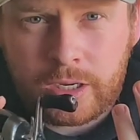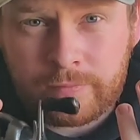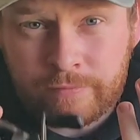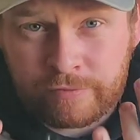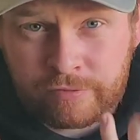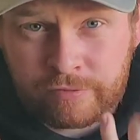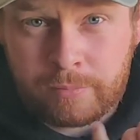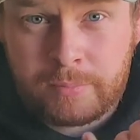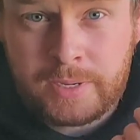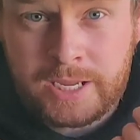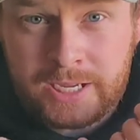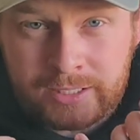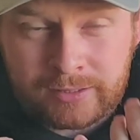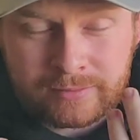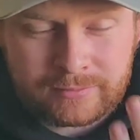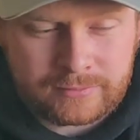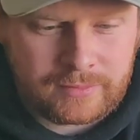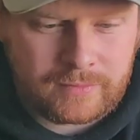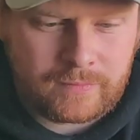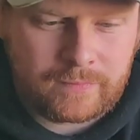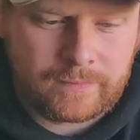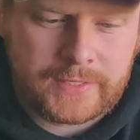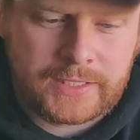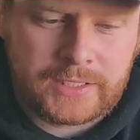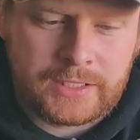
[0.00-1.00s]
For me,
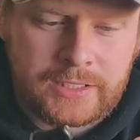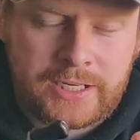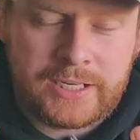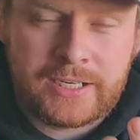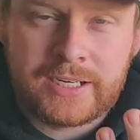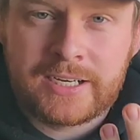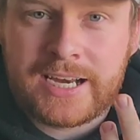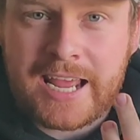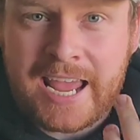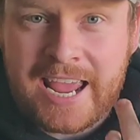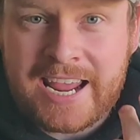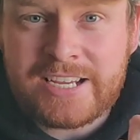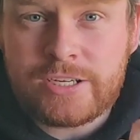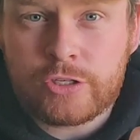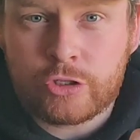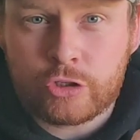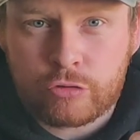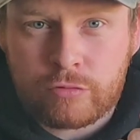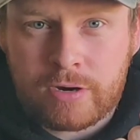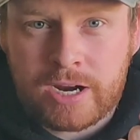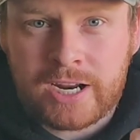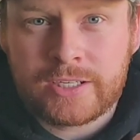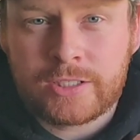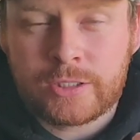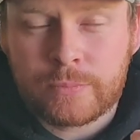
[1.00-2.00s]
you need an
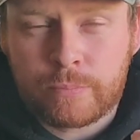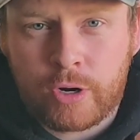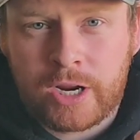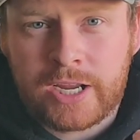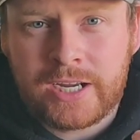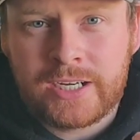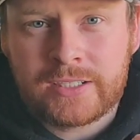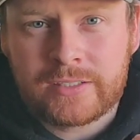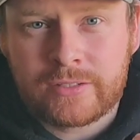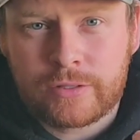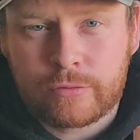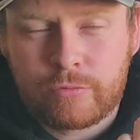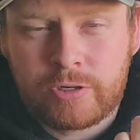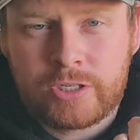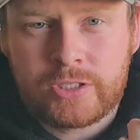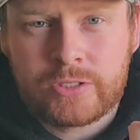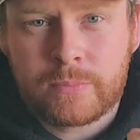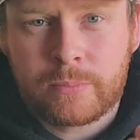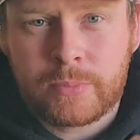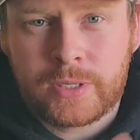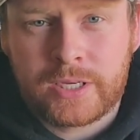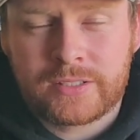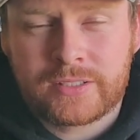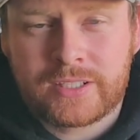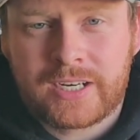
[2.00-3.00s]
8-strand braid. The
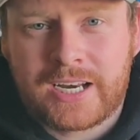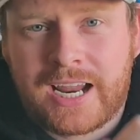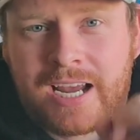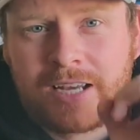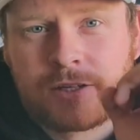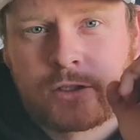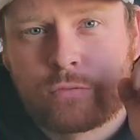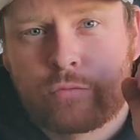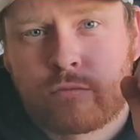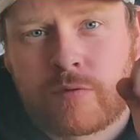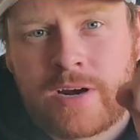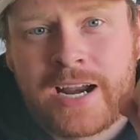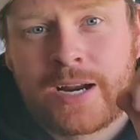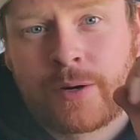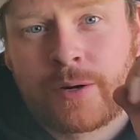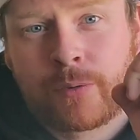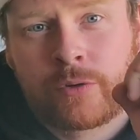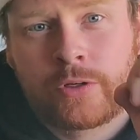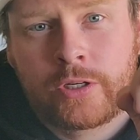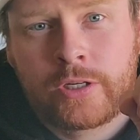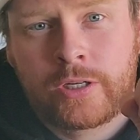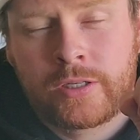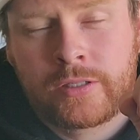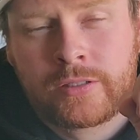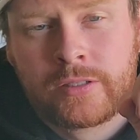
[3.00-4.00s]
reason being that it has a
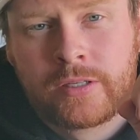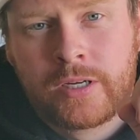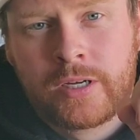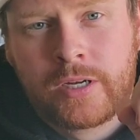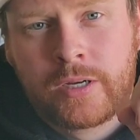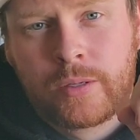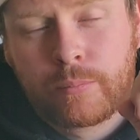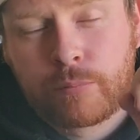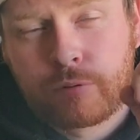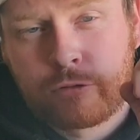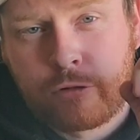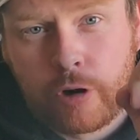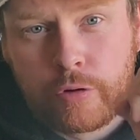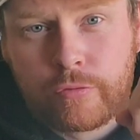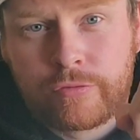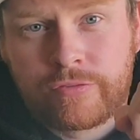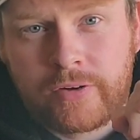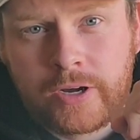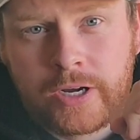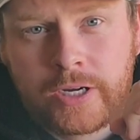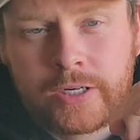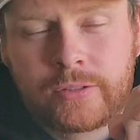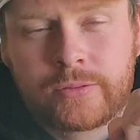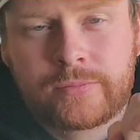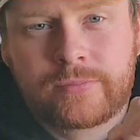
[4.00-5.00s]
rounder
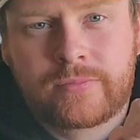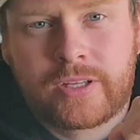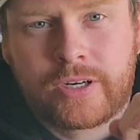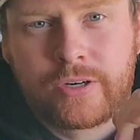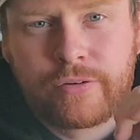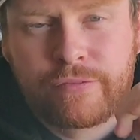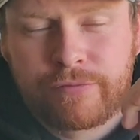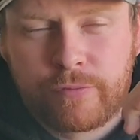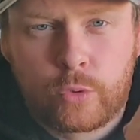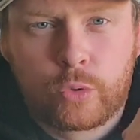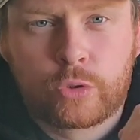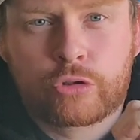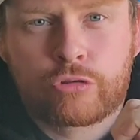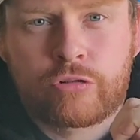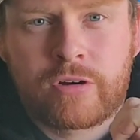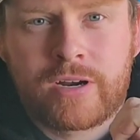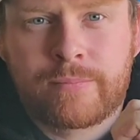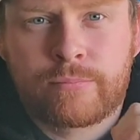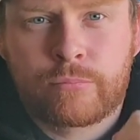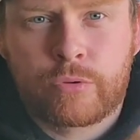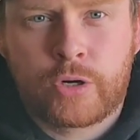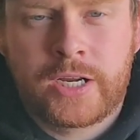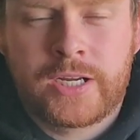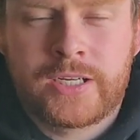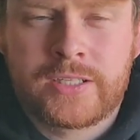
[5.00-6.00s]
profile than a
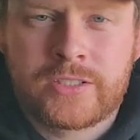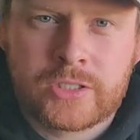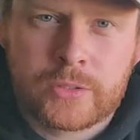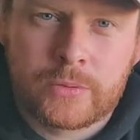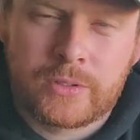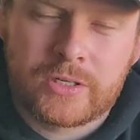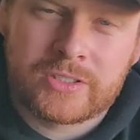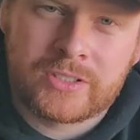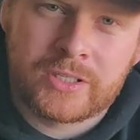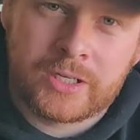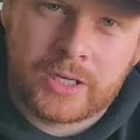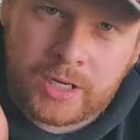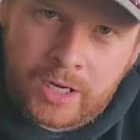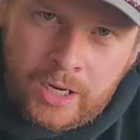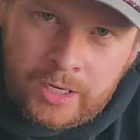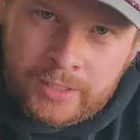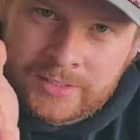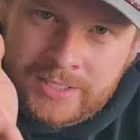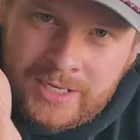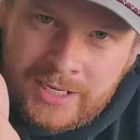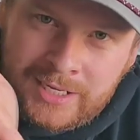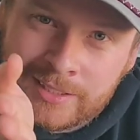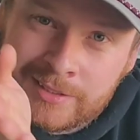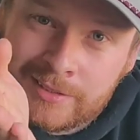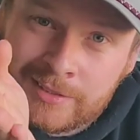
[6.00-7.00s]
4-strand braid. So it doesn't
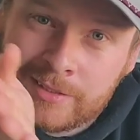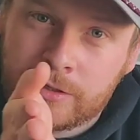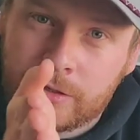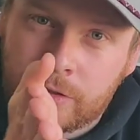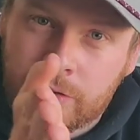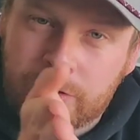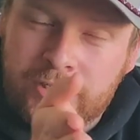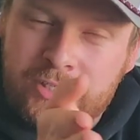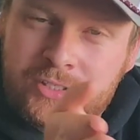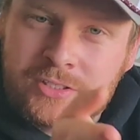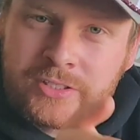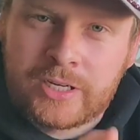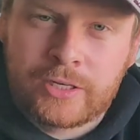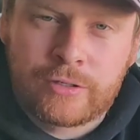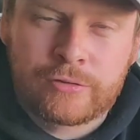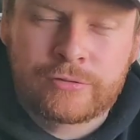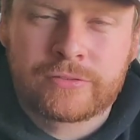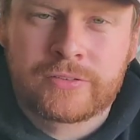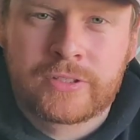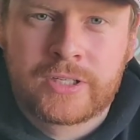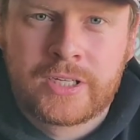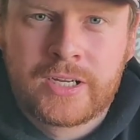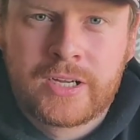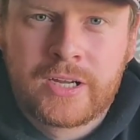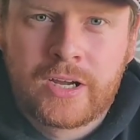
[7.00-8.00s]
cut in on
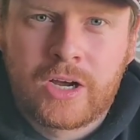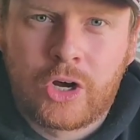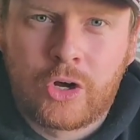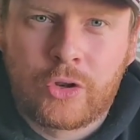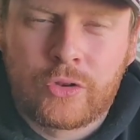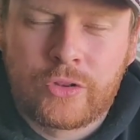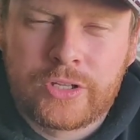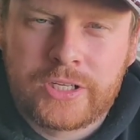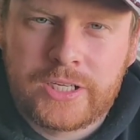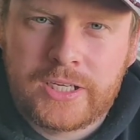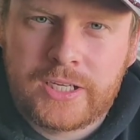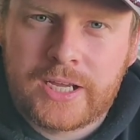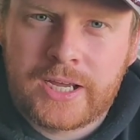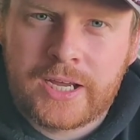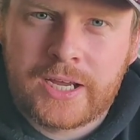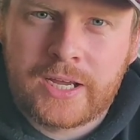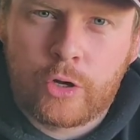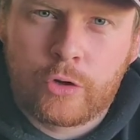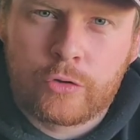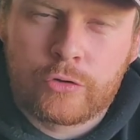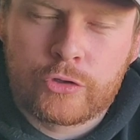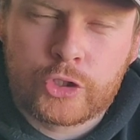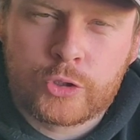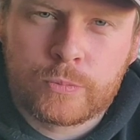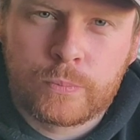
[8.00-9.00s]
itself on the
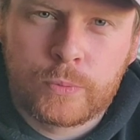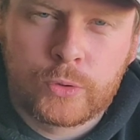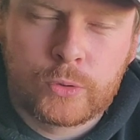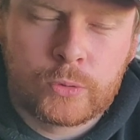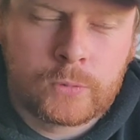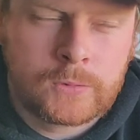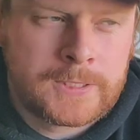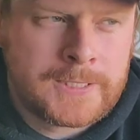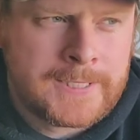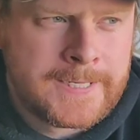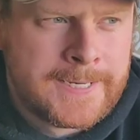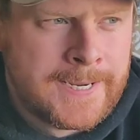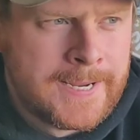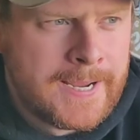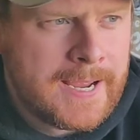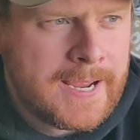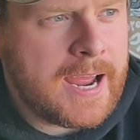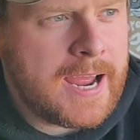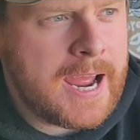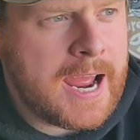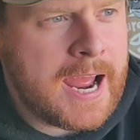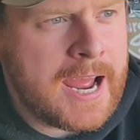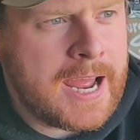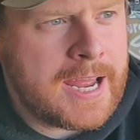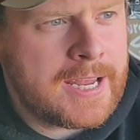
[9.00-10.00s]
spool.
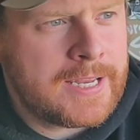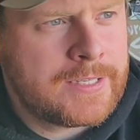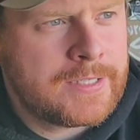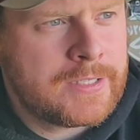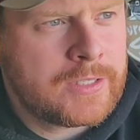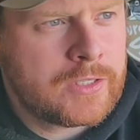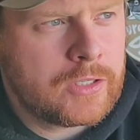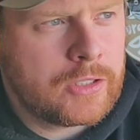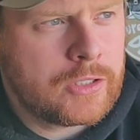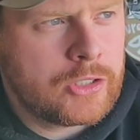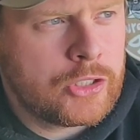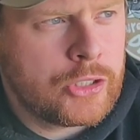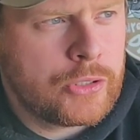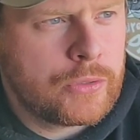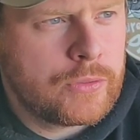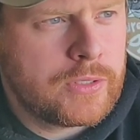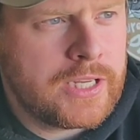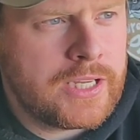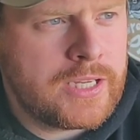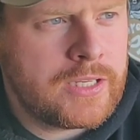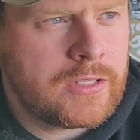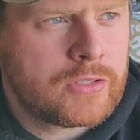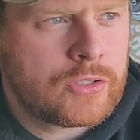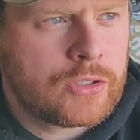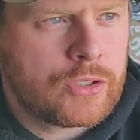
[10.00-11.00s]
And you
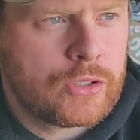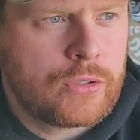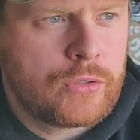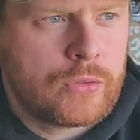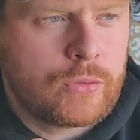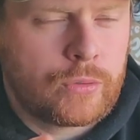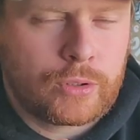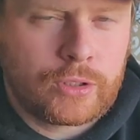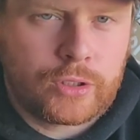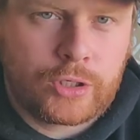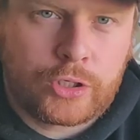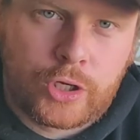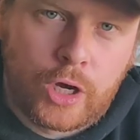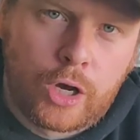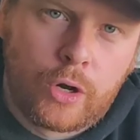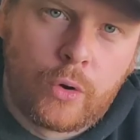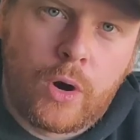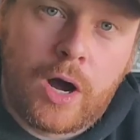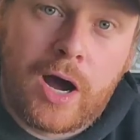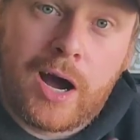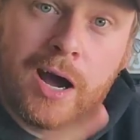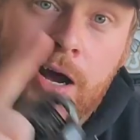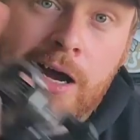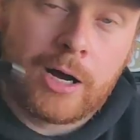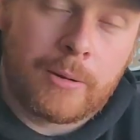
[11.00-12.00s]
need to
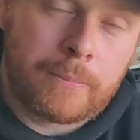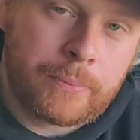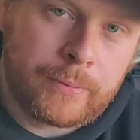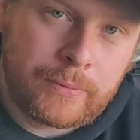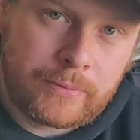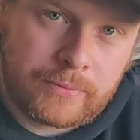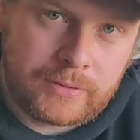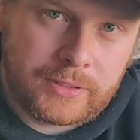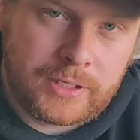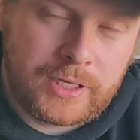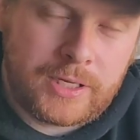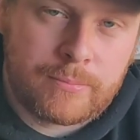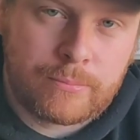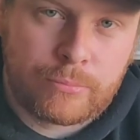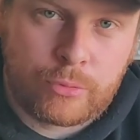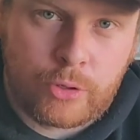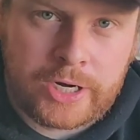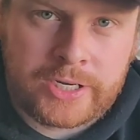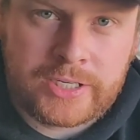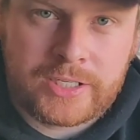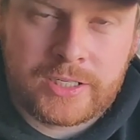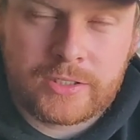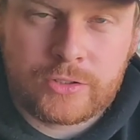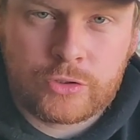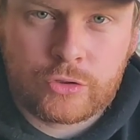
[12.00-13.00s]
go up in
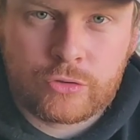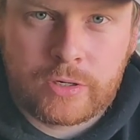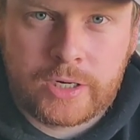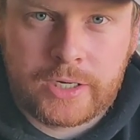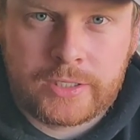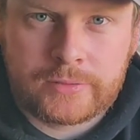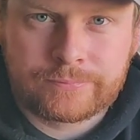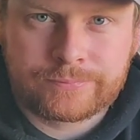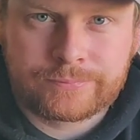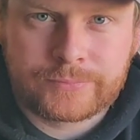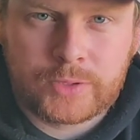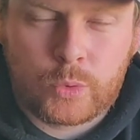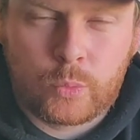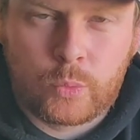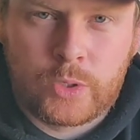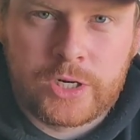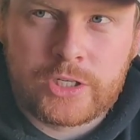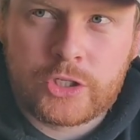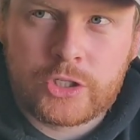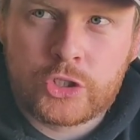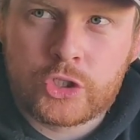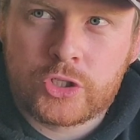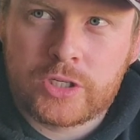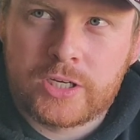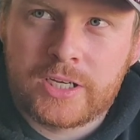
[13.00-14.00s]
breaking strain,
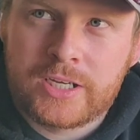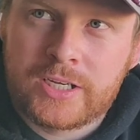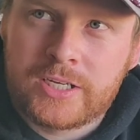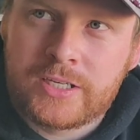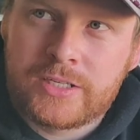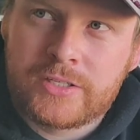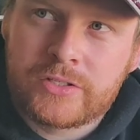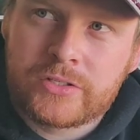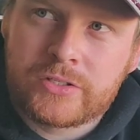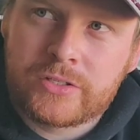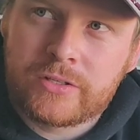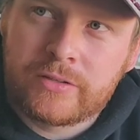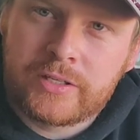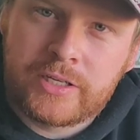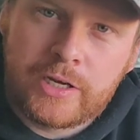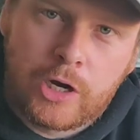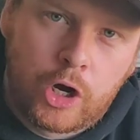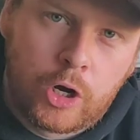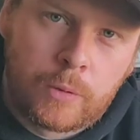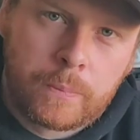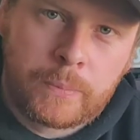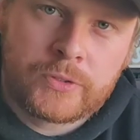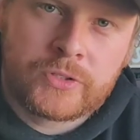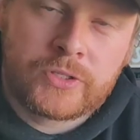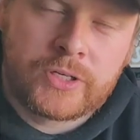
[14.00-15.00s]
which is the
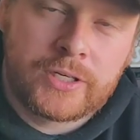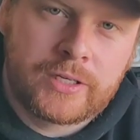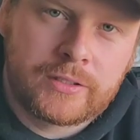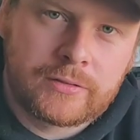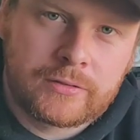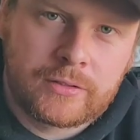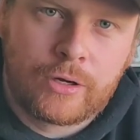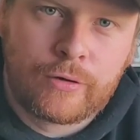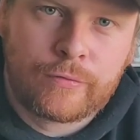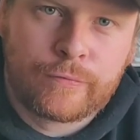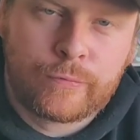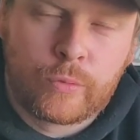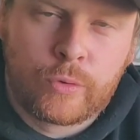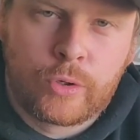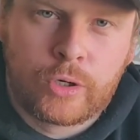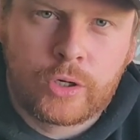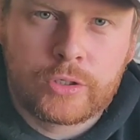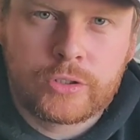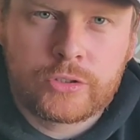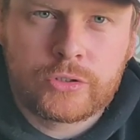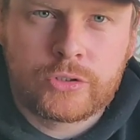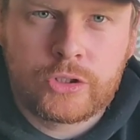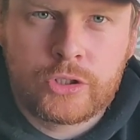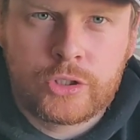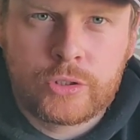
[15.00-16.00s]
opposite of
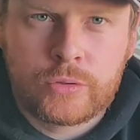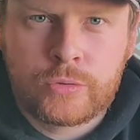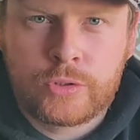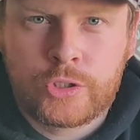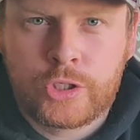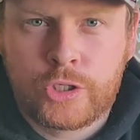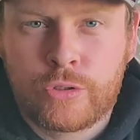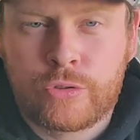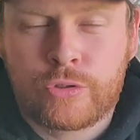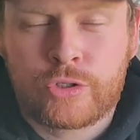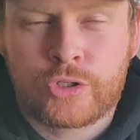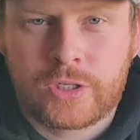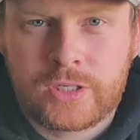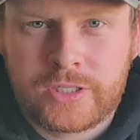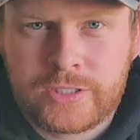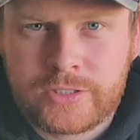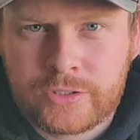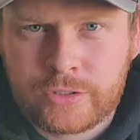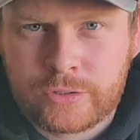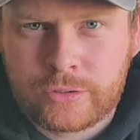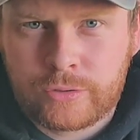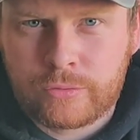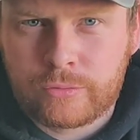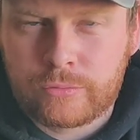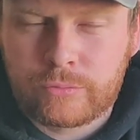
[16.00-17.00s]
what you usually
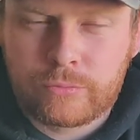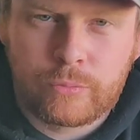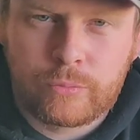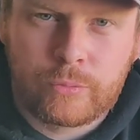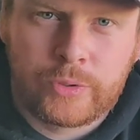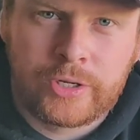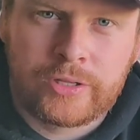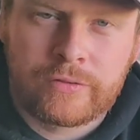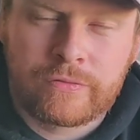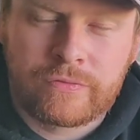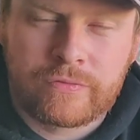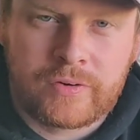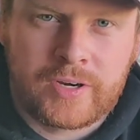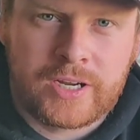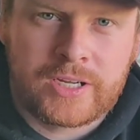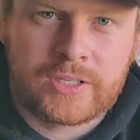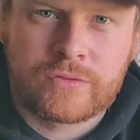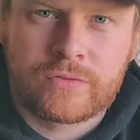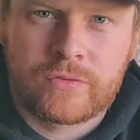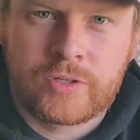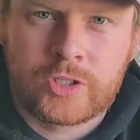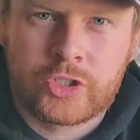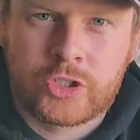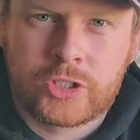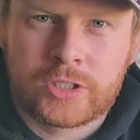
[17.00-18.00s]
do with finesse
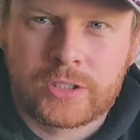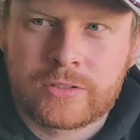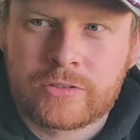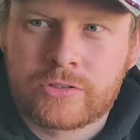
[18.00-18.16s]
fishing.